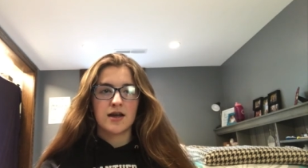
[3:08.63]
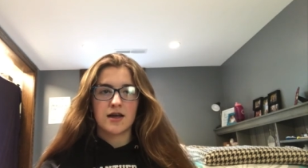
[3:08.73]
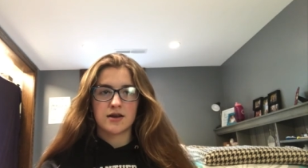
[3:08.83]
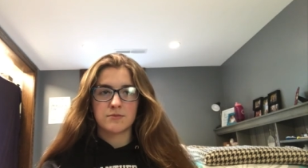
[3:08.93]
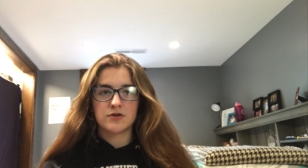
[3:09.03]

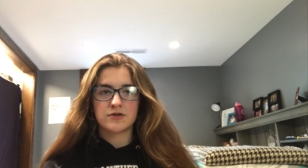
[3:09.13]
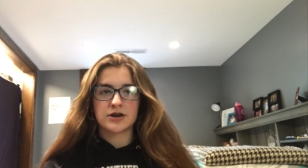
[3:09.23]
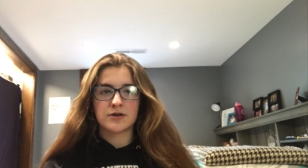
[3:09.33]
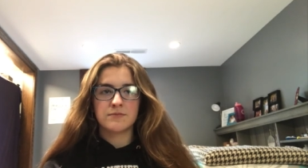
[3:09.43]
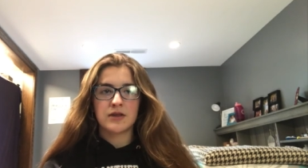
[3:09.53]
Honeymoon
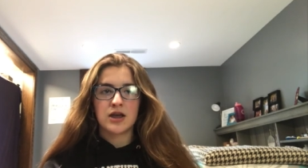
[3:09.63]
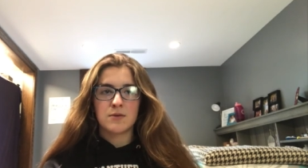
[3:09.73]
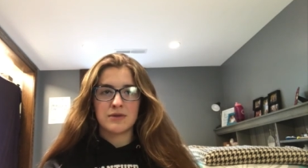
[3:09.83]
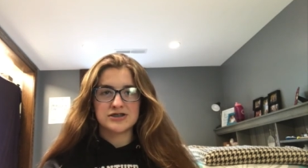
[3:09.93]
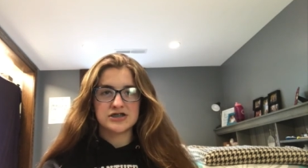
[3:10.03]
Grill,
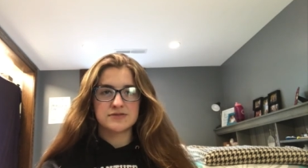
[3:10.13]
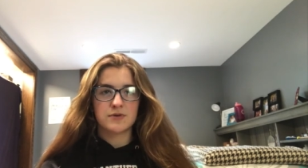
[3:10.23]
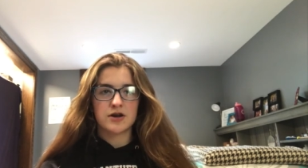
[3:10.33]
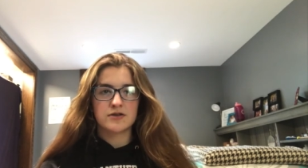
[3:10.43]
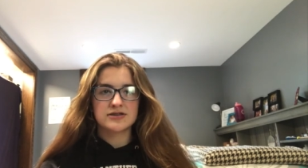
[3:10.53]
Menches
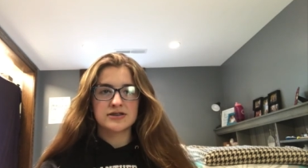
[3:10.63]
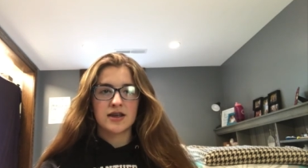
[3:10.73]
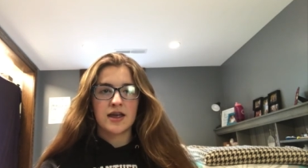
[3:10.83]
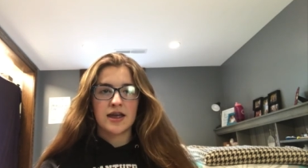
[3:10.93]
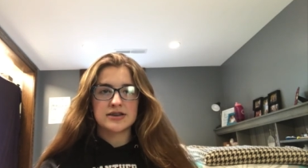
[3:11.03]
Bros,
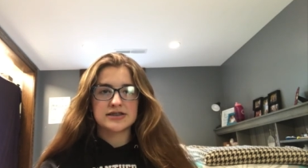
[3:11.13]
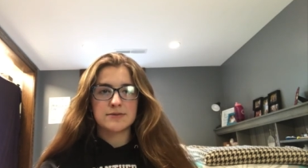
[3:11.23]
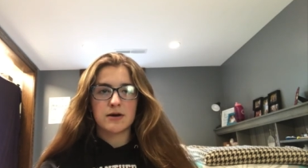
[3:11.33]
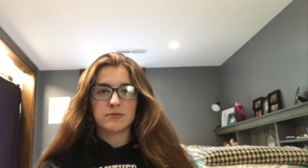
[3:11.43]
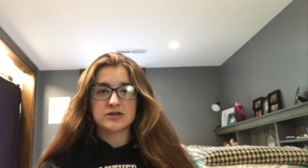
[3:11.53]
and Tea
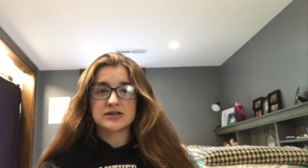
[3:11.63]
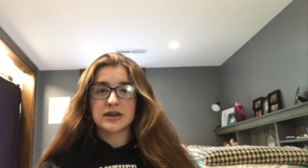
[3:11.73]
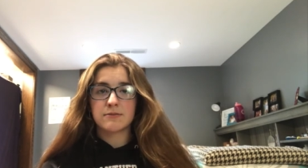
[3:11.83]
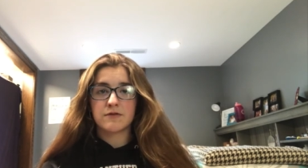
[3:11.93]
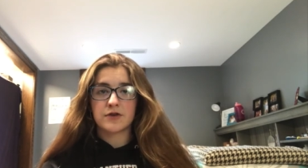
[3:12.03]
Bubbles, to
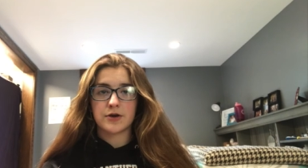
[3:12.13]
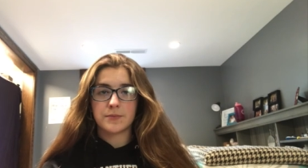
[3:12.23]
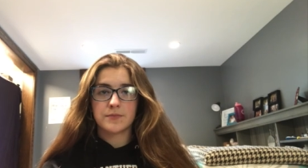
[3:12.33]
name a few.